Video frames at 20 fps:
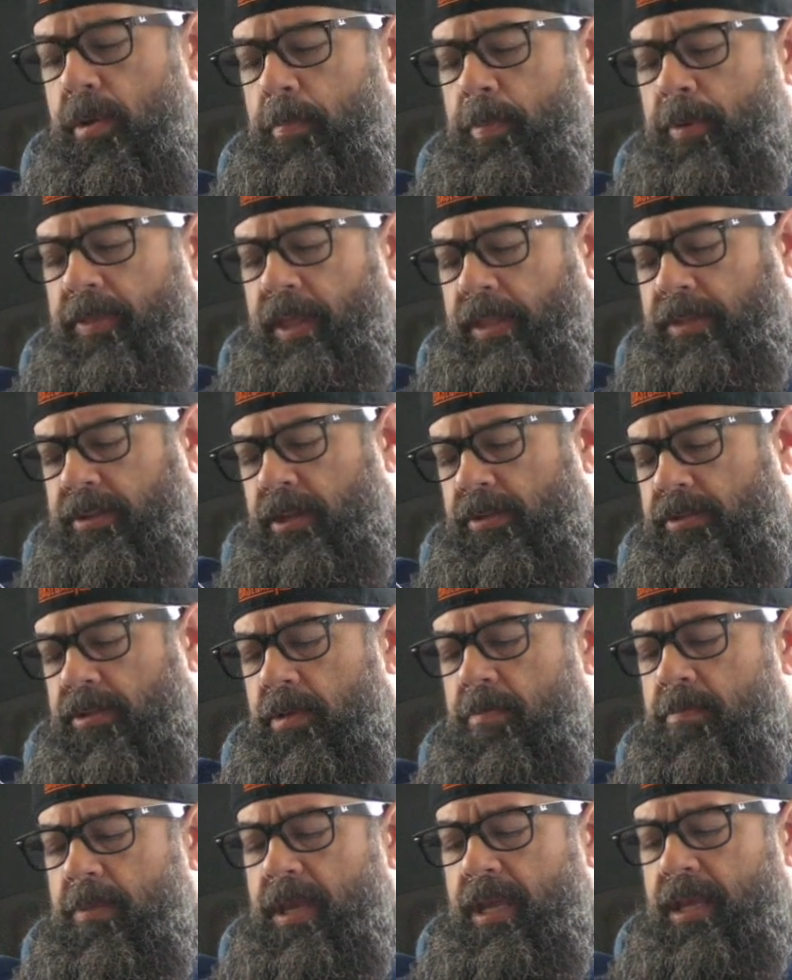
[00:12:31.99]
But that
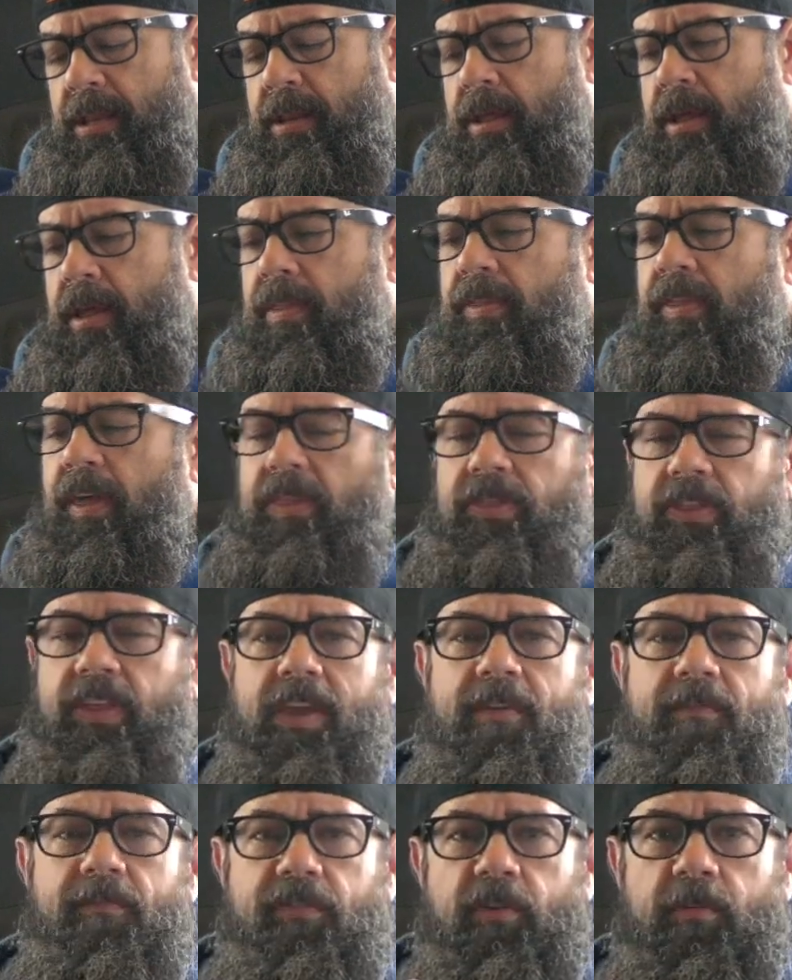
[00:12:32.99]
doesn't mean that
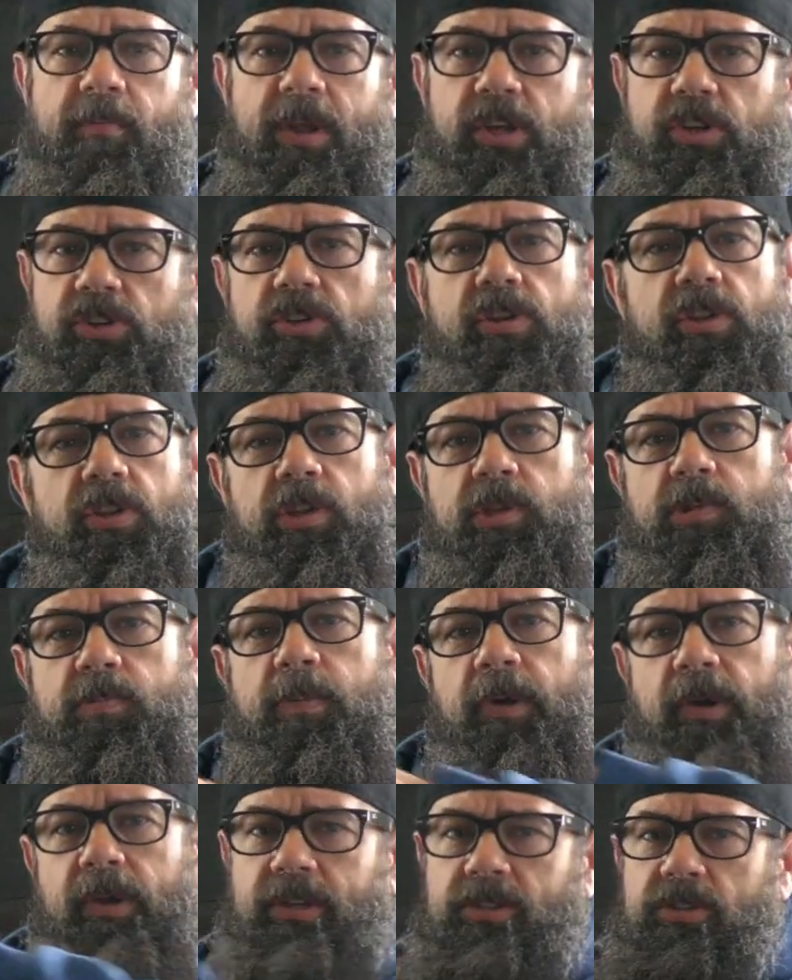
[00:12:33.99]
the information in this
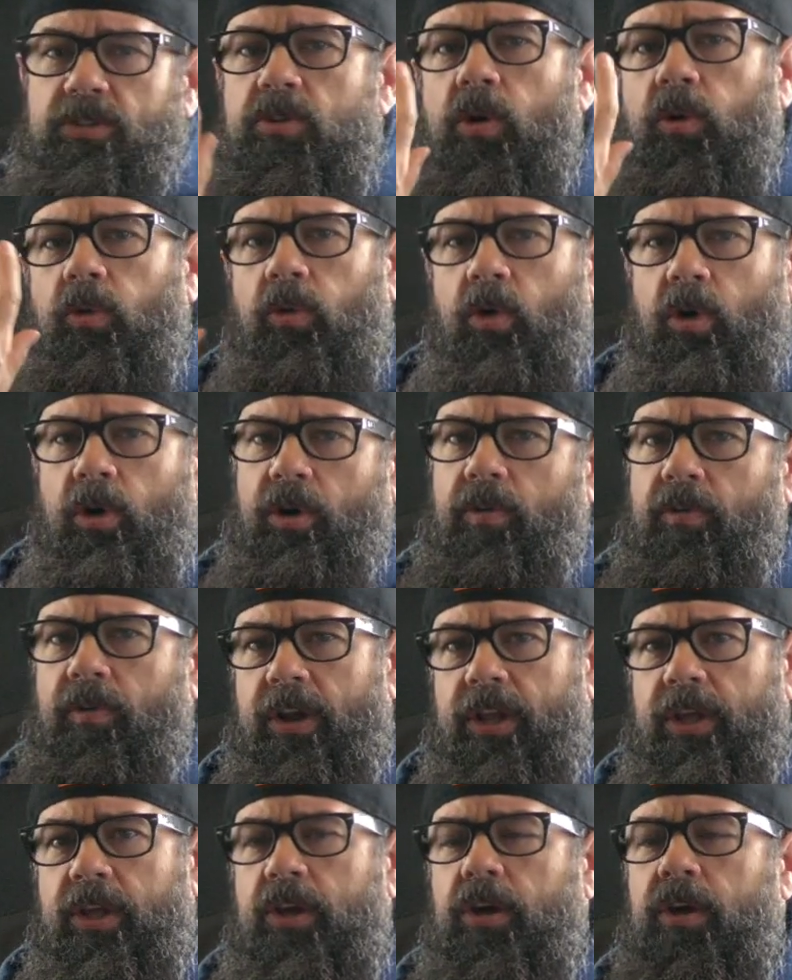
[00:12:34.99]
book is no longer
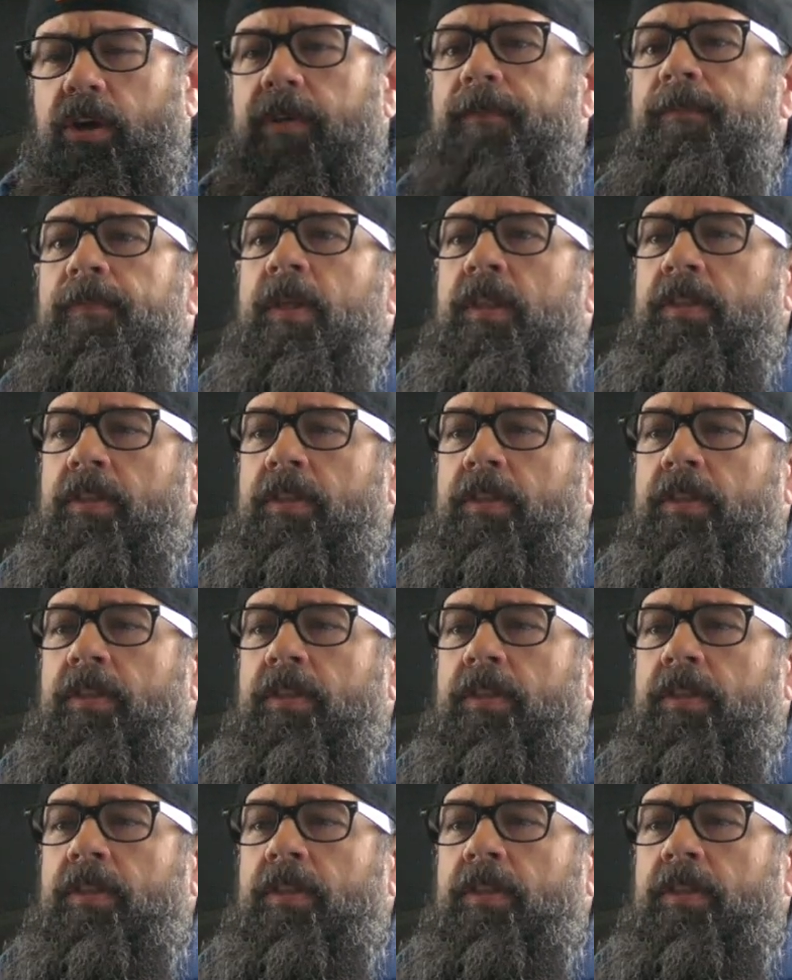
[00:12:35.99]
any good.